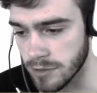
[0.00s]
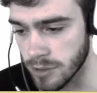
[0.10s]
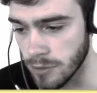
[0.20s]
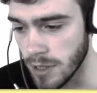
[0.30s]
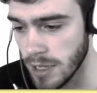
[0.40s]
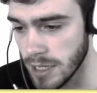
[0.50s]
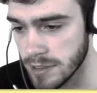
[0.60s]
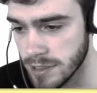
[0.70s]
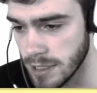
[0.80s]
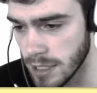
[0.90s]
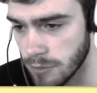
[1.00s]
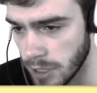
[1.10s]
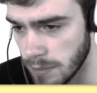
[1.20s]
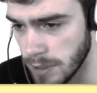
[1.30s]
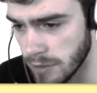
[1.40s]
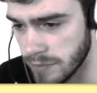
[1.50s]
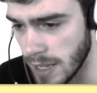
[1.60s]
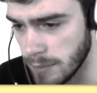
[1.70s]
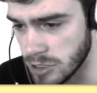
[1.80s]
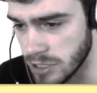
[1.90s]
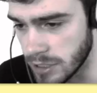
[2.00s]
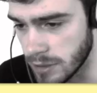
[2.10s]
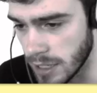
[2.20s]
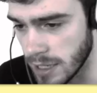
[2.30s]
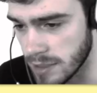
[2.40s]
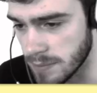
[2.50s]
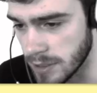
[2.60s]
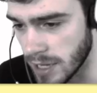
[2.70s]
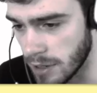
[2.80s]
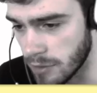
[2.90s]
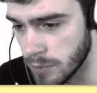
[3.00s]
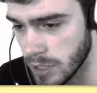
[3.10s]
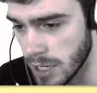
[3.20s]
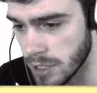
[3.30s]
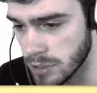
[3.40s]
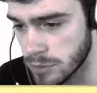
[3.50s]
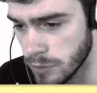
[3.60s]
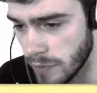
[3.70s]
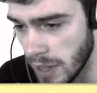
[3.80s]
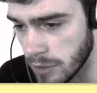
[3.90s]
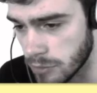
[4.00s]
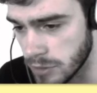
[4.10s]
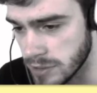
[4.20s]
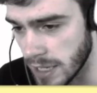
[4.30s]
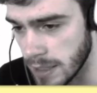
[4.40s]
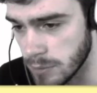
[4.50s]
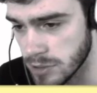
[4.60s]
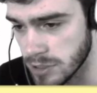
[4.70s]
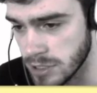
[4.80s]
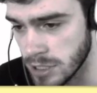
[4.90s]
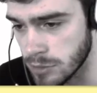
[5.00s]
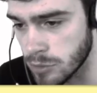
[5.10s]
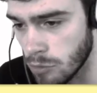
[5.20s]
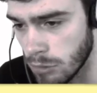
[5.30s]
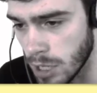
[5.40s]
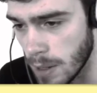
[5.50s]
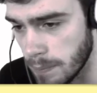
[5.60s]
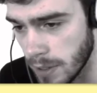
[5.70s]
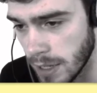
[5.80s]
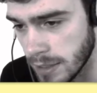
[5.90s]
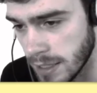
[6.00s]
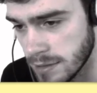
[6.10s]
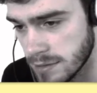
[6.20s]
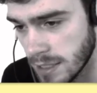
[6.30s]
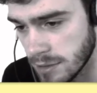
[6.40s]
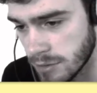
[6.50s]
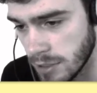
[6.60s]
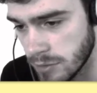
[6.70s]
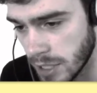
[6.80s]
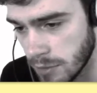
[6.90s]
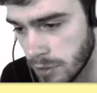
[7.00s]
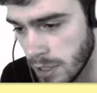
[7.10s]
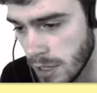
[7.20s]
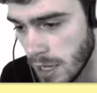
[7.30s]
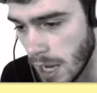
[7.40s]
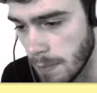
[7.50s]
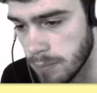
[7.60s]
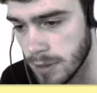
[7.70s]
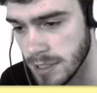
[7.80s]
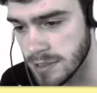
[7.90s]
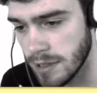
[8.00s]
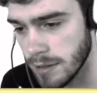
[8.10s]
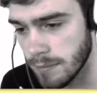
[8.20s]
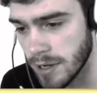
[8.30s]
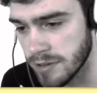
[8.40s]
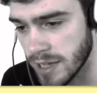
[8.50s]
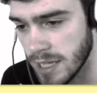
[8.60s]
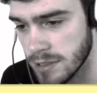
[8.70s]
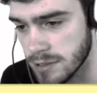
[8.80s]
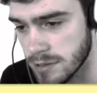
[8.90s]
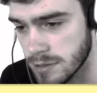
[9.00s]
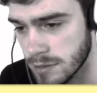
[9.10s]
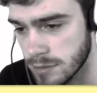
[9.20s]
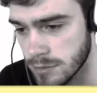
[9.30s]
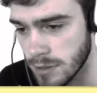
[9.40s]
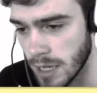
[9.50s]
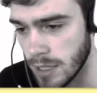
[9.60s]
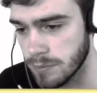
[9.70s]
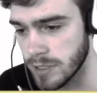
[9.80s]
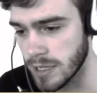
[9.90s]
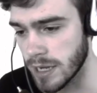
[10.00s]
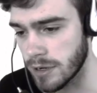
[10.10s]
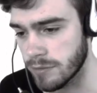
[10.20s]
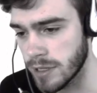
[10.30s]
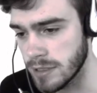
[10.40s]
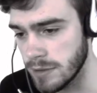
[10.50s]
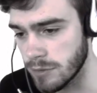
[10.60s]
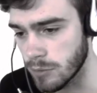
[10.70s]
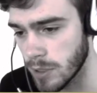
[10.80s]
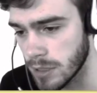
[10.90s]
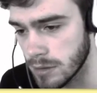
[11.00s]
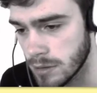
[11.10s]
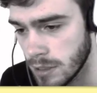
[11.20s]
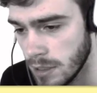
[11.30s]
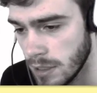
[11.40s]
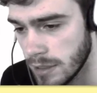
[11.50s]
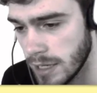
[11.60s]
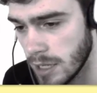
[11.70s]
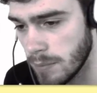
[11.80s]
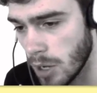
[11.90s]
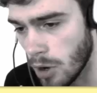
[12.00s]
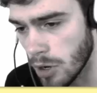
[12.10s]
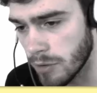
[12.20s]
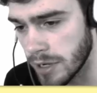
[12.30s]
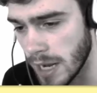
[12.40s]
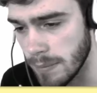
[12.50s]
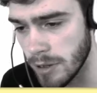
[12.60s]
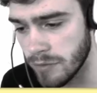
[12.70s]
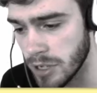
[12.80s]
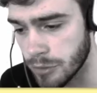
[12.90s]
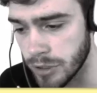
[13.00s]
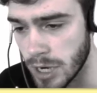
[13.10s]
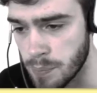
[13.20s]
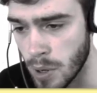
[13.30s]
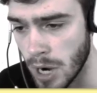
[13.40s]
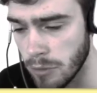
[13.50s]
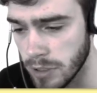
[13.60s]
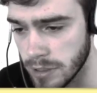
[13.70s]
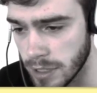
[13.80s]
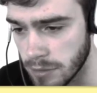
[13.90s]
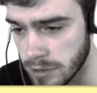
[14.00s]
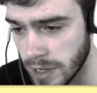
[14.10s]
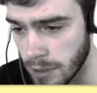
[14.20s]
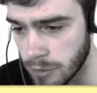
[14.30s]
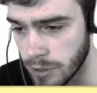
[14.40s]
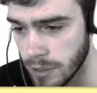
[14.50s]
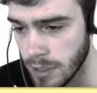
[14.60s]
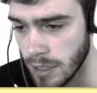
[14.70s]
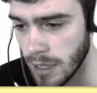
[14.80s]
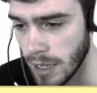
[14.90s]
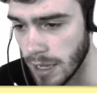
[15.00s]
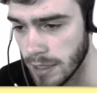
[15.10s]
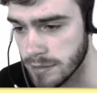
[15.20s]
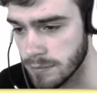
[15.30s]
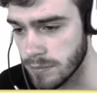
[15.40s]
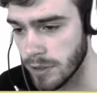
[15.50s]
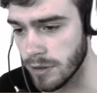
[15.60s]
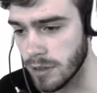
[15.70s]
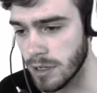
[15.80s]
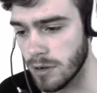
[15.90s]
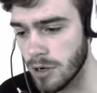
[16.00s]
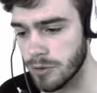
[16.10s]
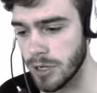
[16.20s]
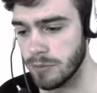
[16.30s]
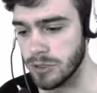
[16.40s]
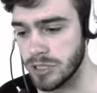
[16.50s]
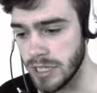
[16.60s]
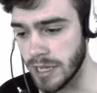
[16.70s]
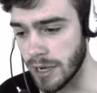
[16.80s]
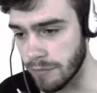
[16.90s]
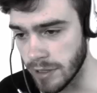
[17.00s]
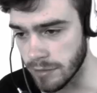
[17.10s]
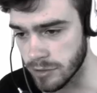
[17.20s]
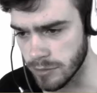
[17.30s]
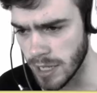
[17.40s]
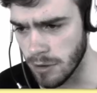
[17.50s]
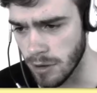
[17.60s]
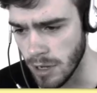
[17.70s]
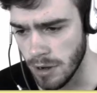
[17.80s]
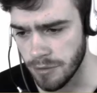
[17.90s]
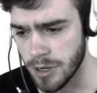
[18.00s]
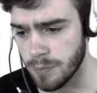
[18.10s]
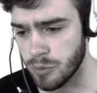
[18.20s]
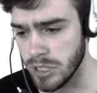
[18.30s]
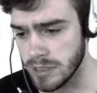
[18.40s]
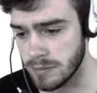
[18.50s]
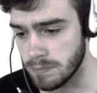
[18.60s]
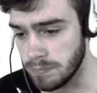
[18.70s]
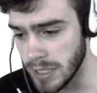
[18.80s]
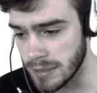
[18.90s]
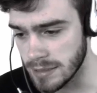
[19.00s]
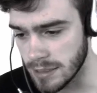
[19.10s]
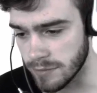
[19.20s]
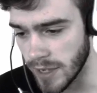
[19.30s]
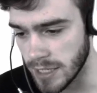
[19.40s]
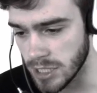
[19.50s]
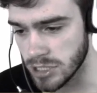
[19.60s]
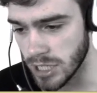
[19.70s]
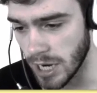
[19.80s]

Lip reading: So he's dealing quite a bit of damage there against my tower, but I got 2 Valkyries and a musketeer going up against that crown tower. I'm placing my skeletons to help take care of that even quicker. Now my Hog Rider and my Valkyrie are pounding down the tower, and my Hog Rider will take care of that. So now we're at a pretty big disadvantage.